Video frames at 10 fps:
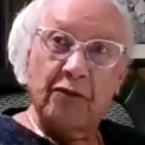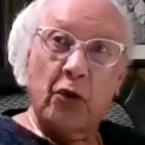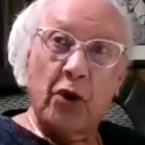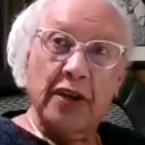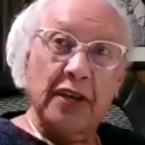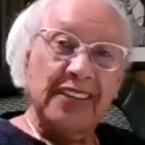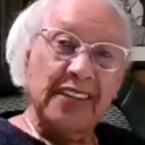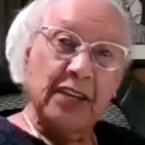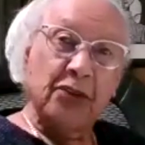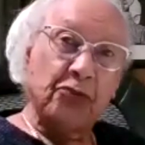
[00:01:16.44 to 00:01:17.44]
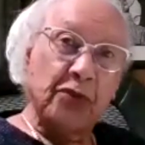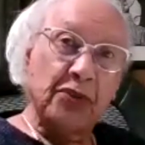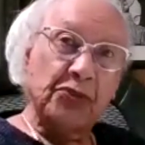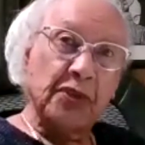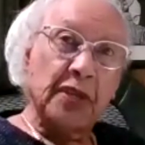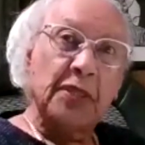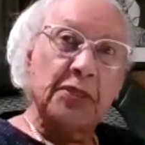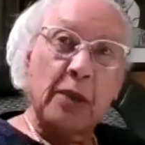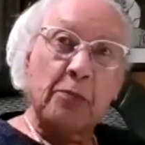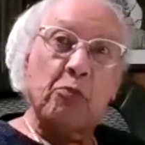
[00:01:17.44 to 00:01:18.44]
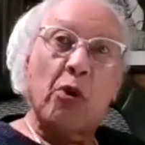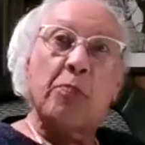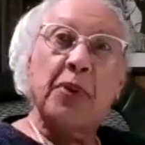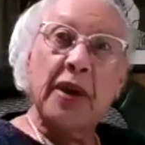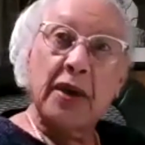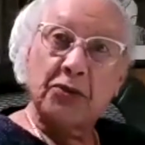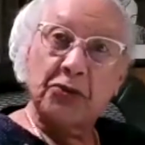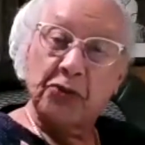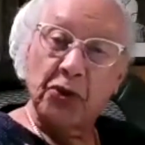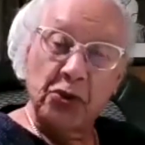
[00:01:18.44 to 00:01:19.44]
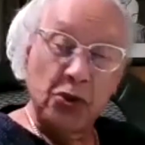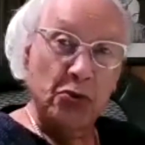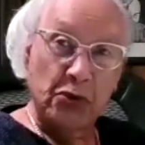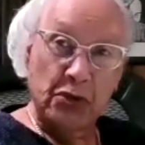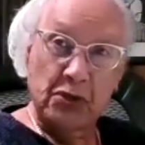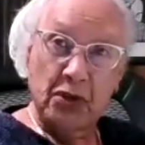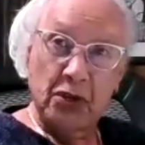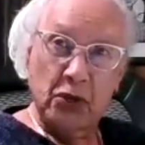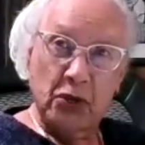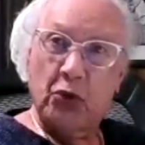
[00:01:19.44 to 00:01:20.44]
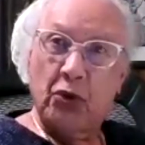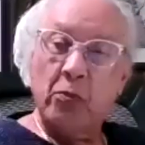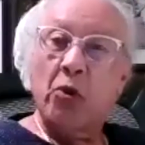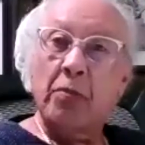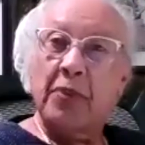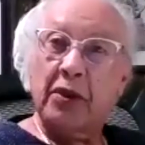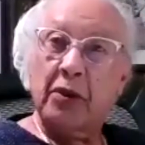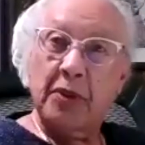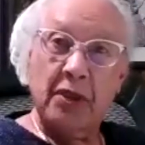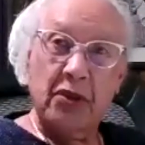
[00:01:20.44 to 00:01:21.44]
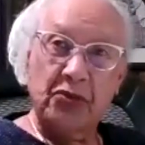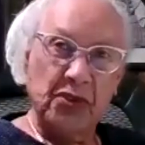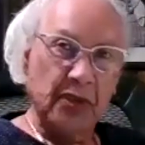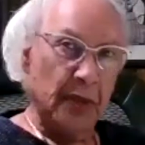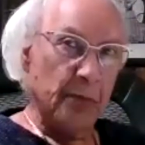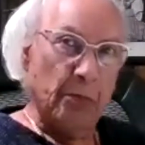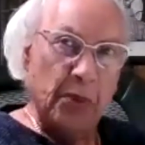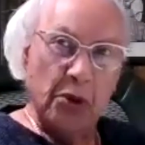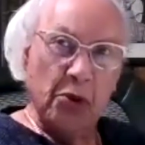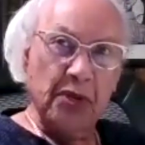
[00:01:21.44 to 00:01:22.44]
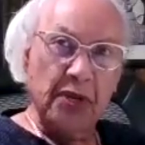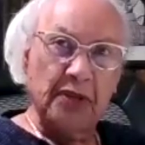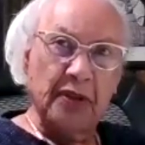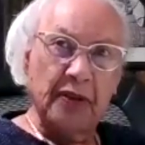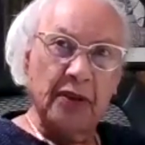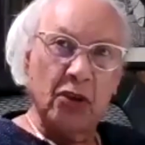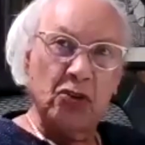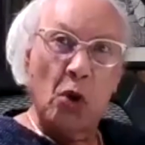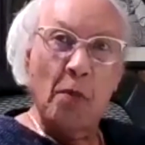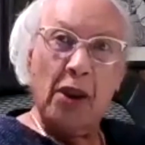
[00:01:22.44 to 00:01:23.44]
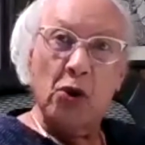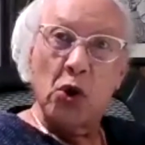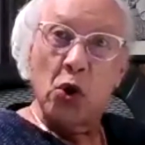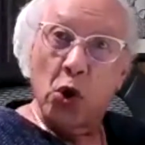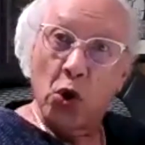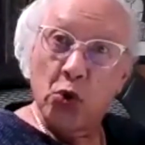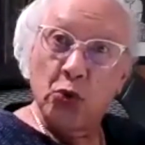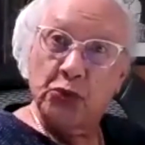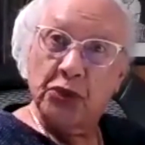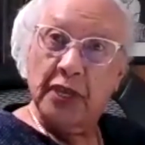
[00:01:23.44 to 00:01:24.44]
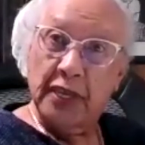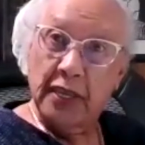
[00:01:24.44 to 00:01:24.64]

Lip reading: for an interest that propels the Union toward a more better place, period. No matter who's